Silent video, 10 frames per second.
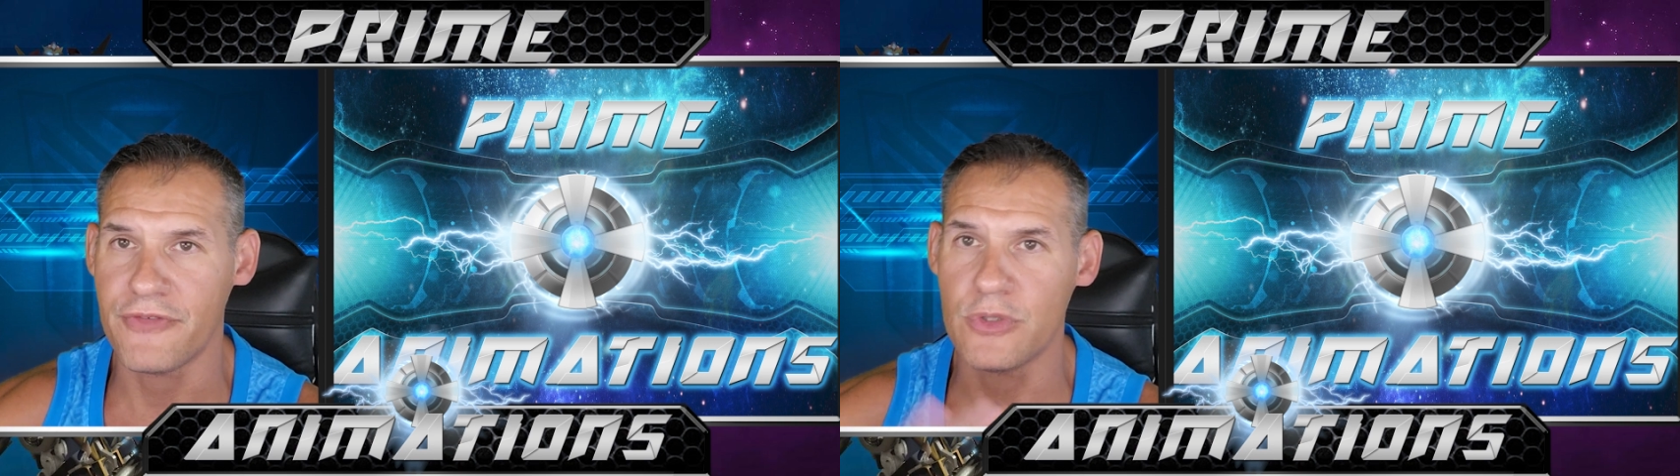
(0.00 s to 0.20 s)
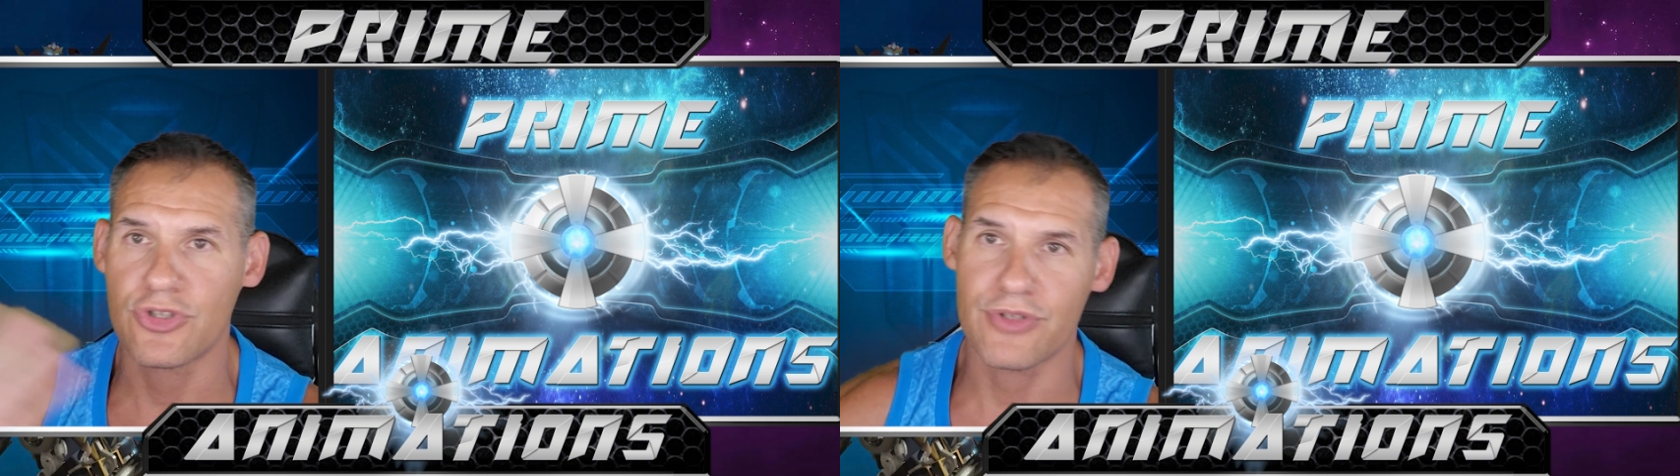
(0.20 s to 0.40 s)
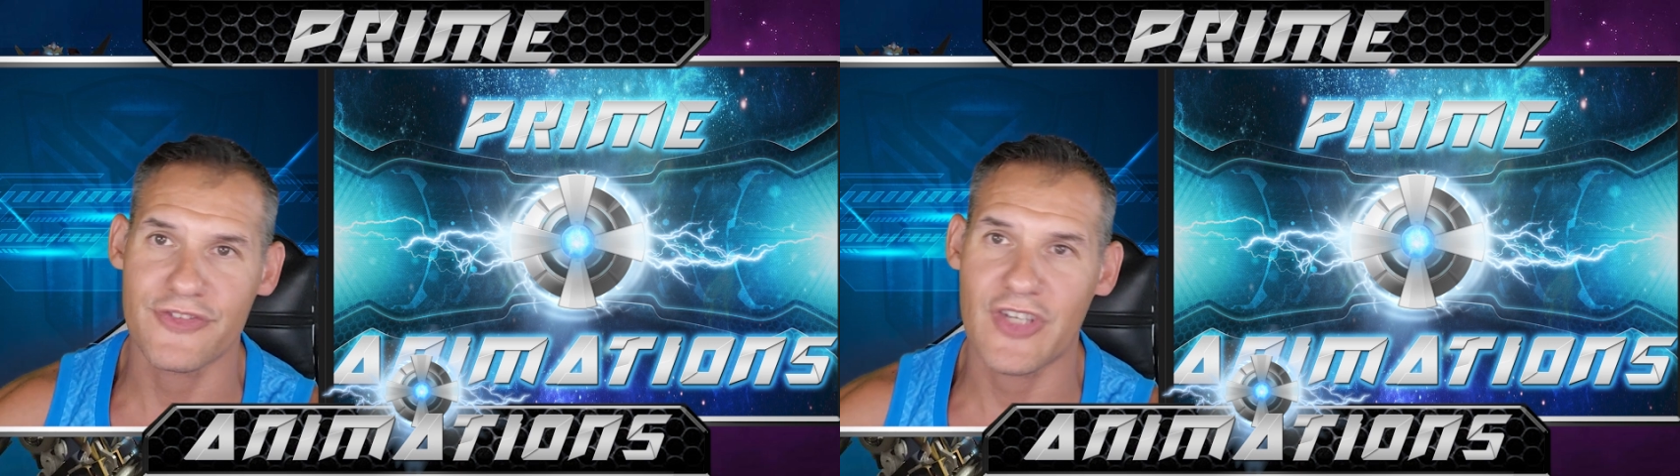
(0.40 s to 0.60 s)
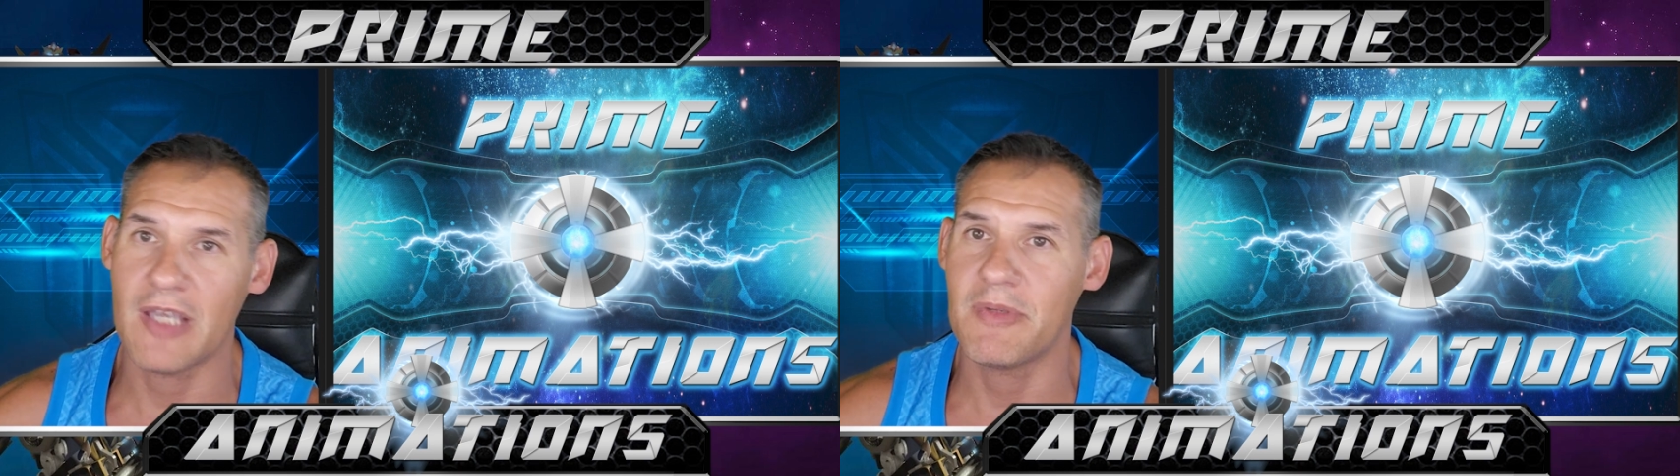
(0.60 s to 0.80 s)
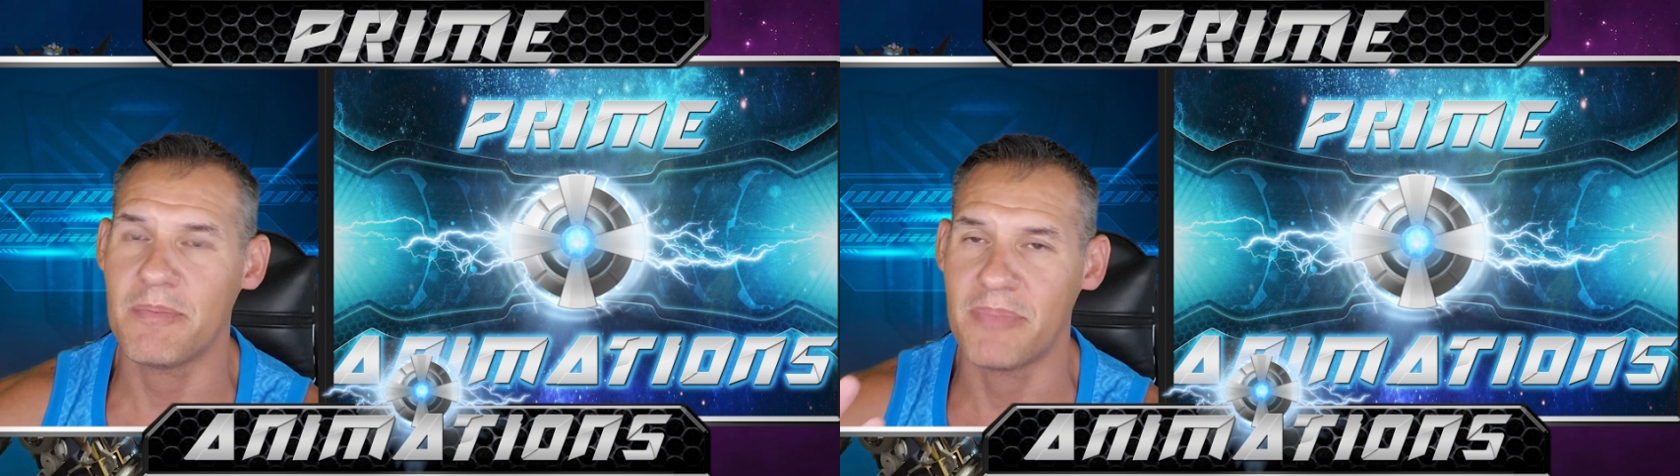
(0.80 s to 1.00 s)
future
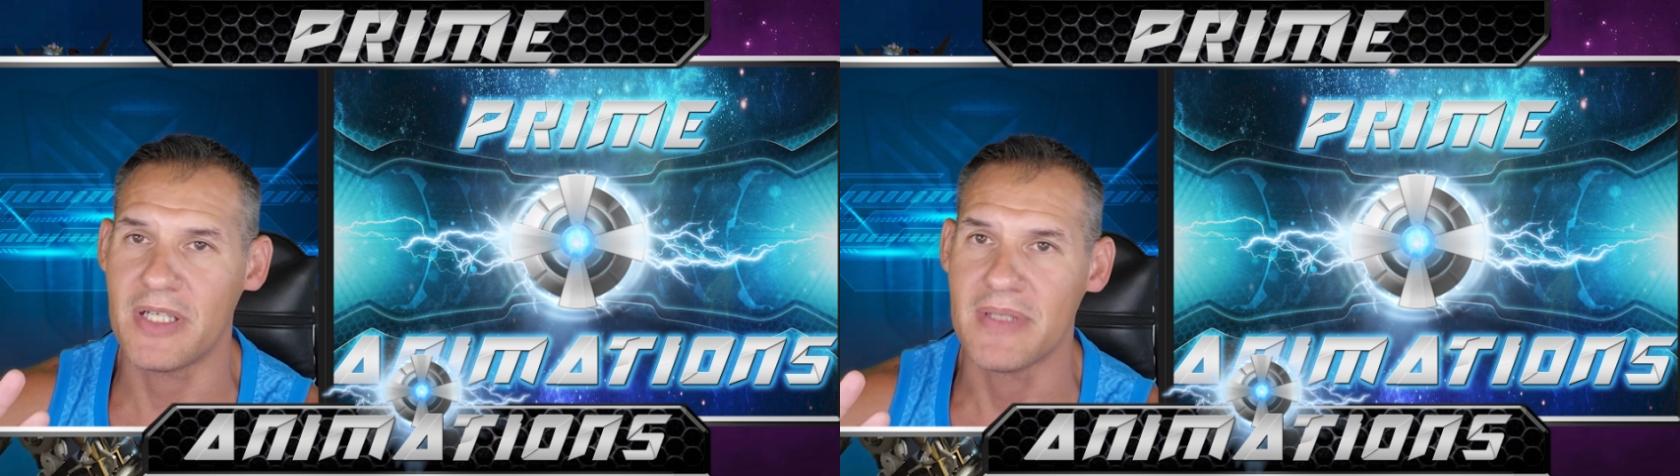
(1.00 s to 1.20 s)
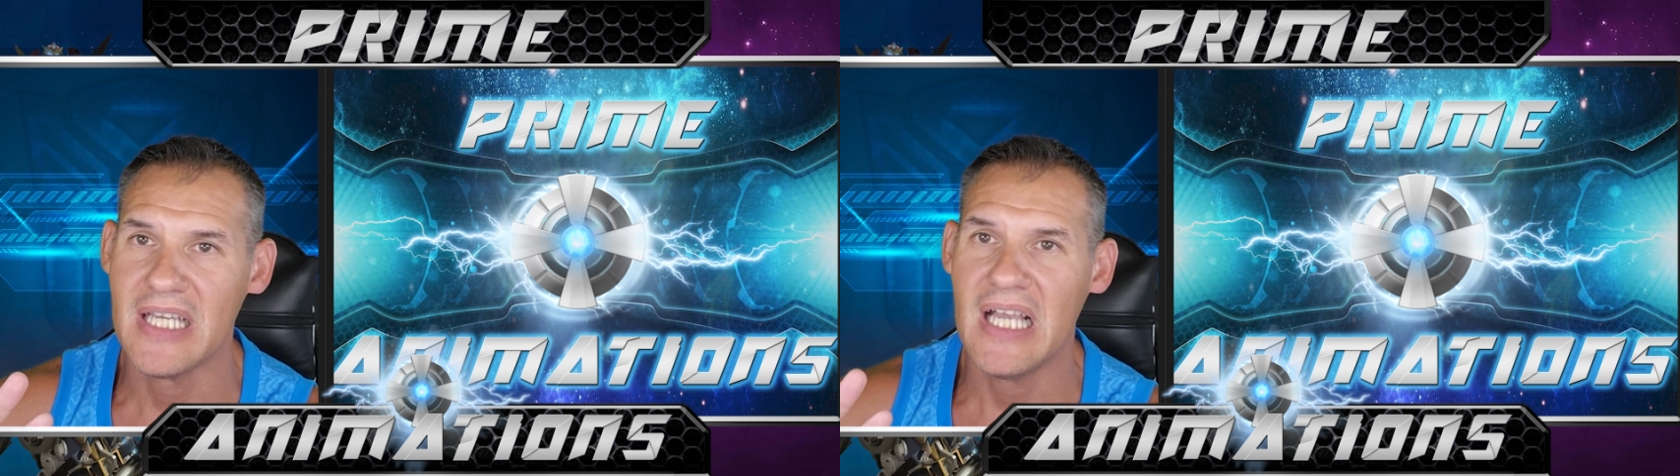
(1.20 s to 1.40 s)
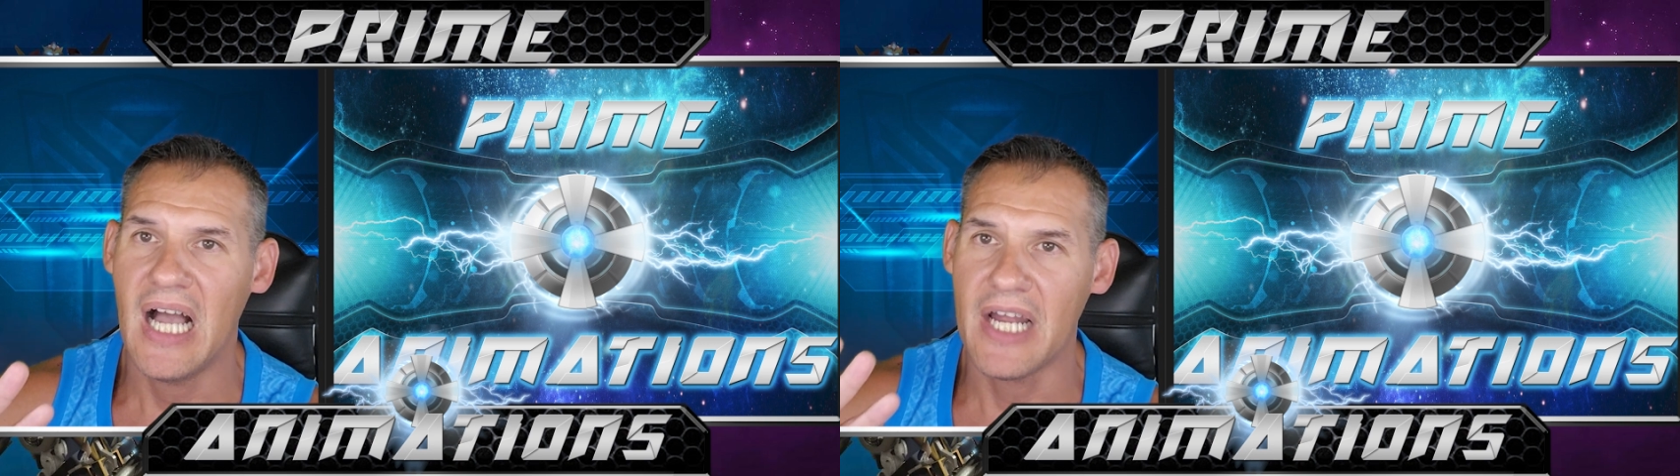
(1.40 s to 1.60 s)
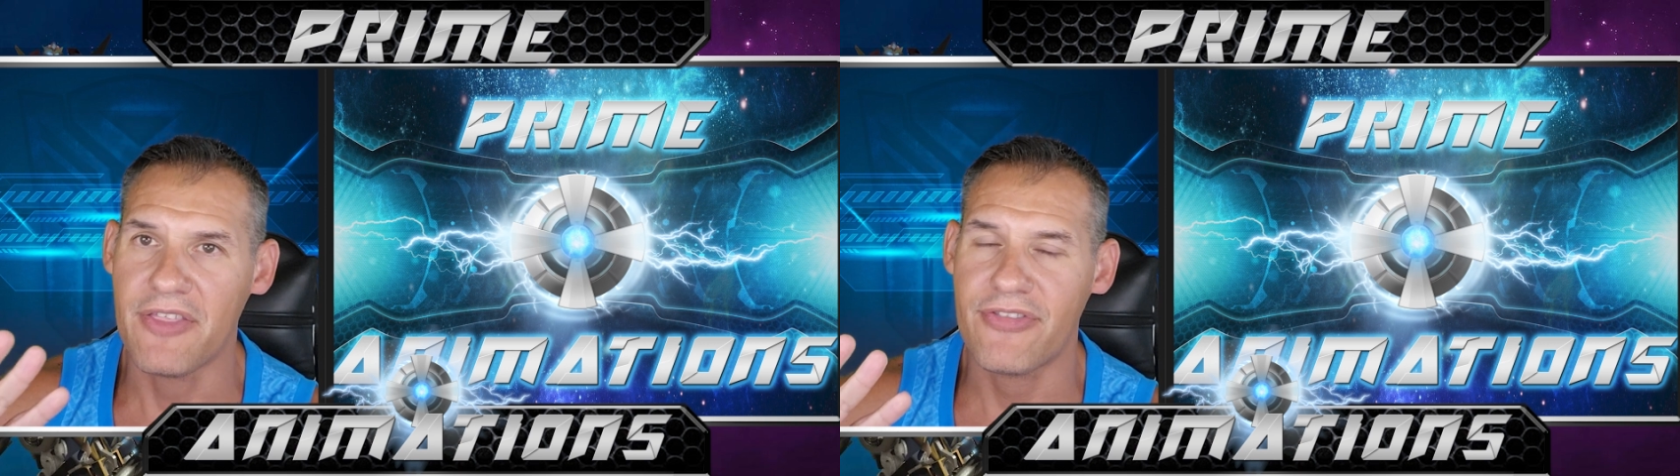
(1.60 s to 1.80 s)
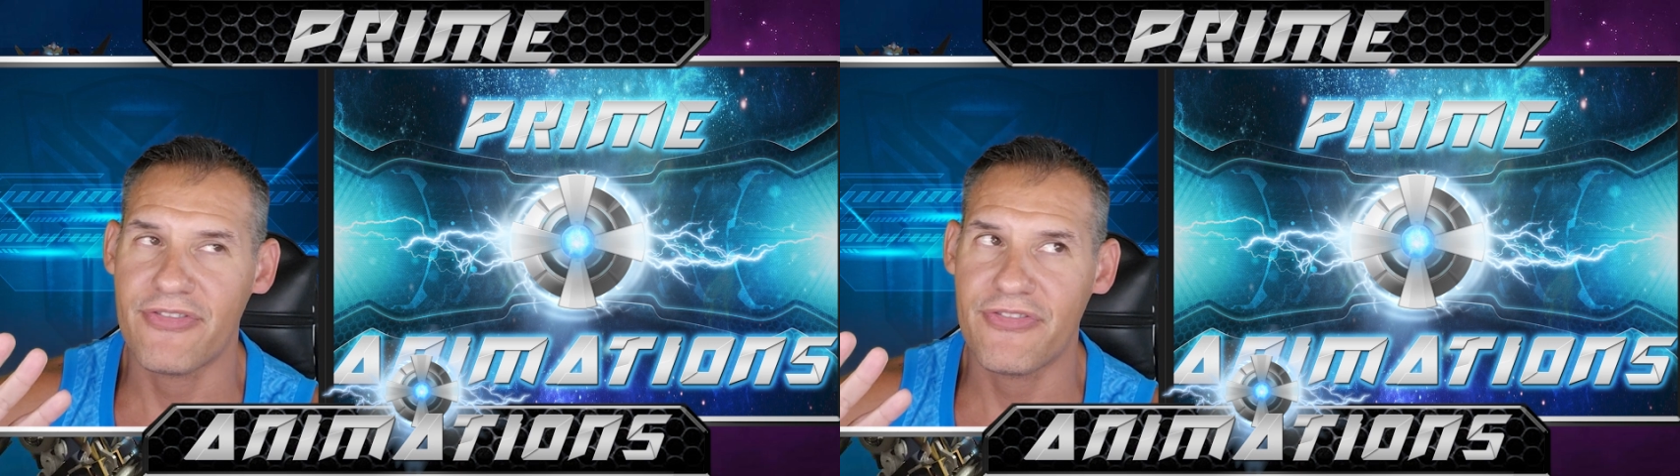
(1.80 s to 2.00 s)
assignment, but I